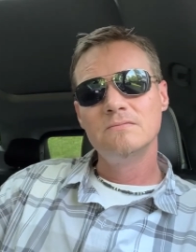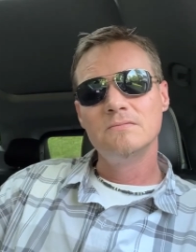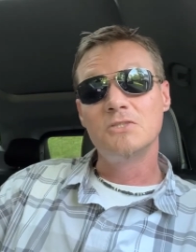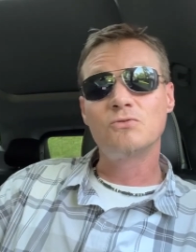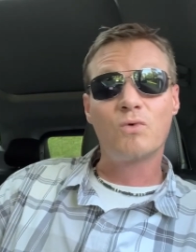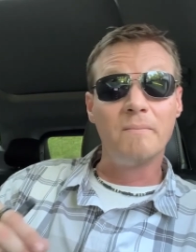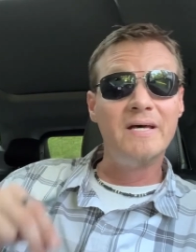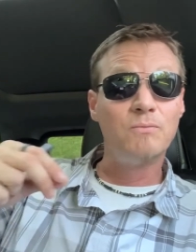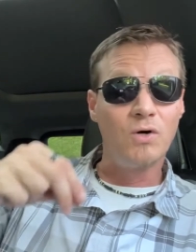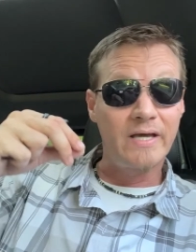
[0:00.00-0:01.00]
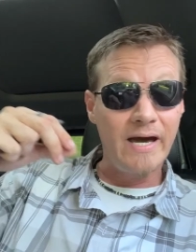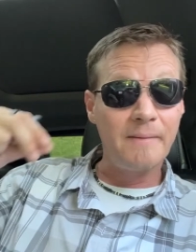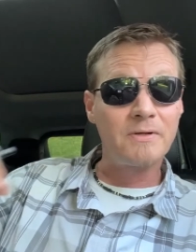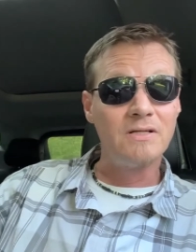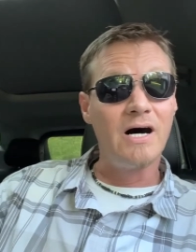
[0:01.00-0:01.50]
This is where men will
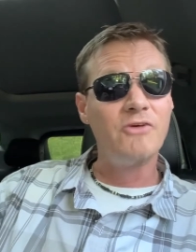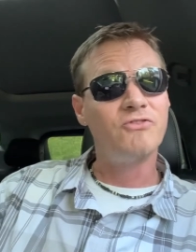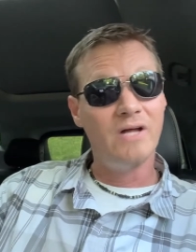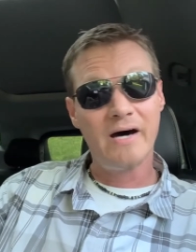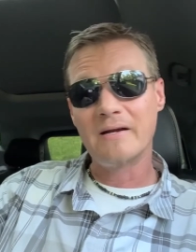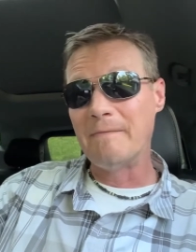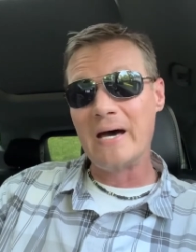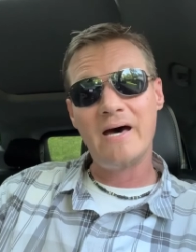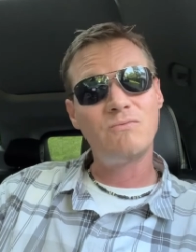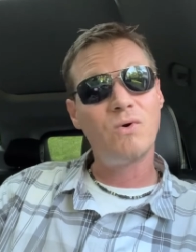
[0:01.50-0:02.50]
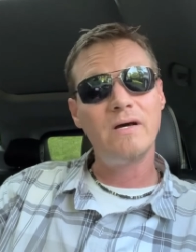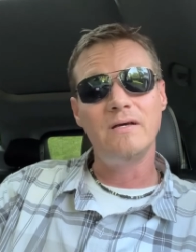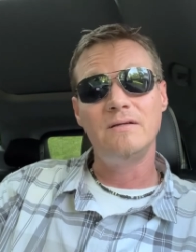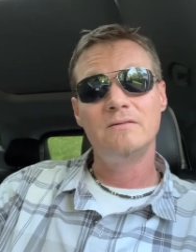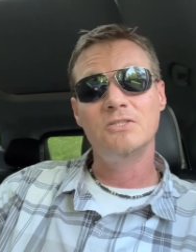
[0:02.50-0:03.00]
capitalize, not in a bad way.
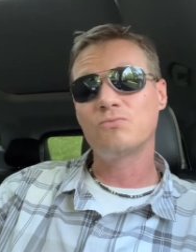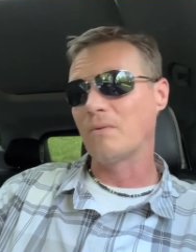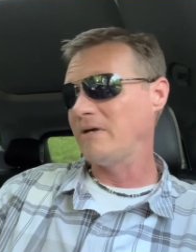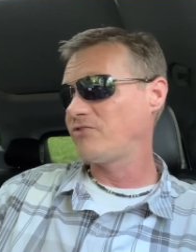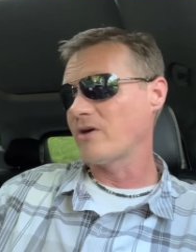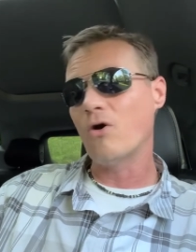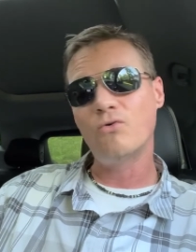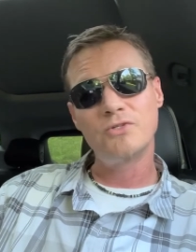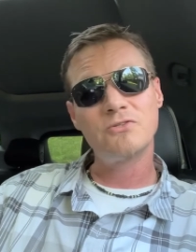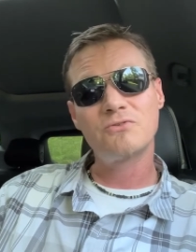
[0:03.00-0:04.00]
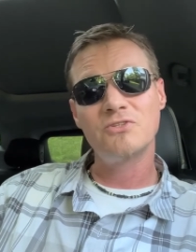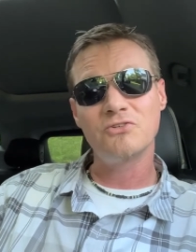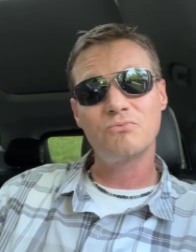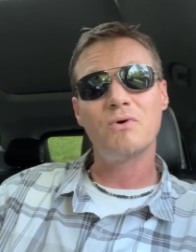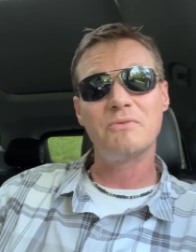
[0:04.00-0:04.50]
This is where men say, oh, this,
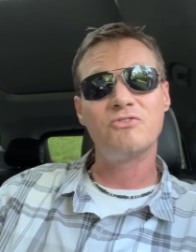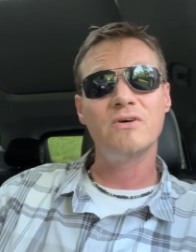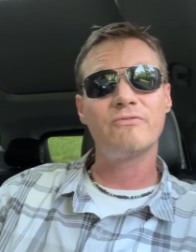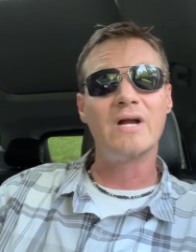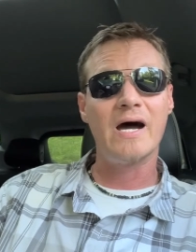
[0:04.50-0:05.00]
this woman's different.